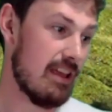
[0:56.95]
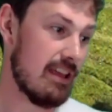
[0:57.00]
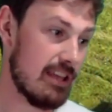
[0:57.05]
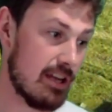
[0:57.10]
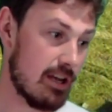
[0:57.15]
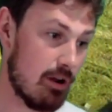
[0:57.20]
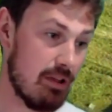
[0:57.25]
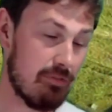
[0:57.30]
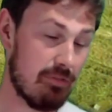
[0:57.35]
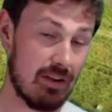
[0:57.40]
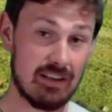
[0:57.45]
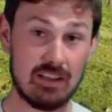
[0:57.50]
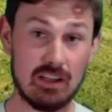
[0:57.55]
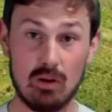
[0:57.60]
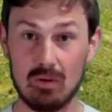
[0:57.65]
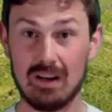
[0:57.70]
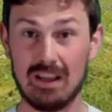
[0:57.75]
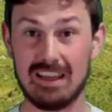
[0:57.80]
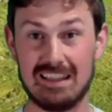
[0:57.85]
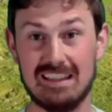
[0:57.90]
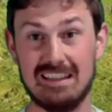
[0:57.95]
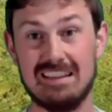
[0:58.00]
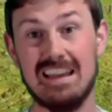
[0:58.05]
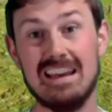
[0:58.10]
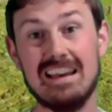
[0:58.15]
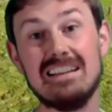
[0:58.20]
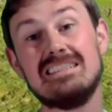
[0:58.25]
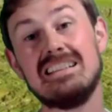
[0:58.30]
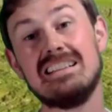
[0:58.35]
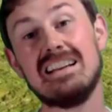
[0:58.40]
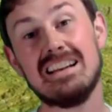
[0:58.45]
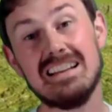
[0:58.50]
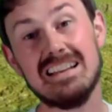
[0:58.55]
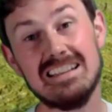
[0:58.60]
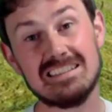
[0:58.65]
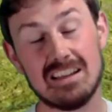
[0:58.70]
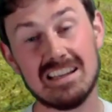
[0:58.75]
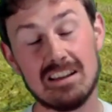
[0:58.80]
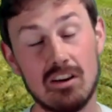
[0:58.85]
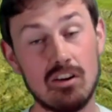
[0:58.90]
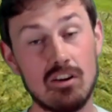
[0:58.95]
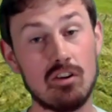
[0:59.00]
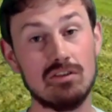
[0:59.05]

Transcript: you know, if I don't like the digs, then at least I can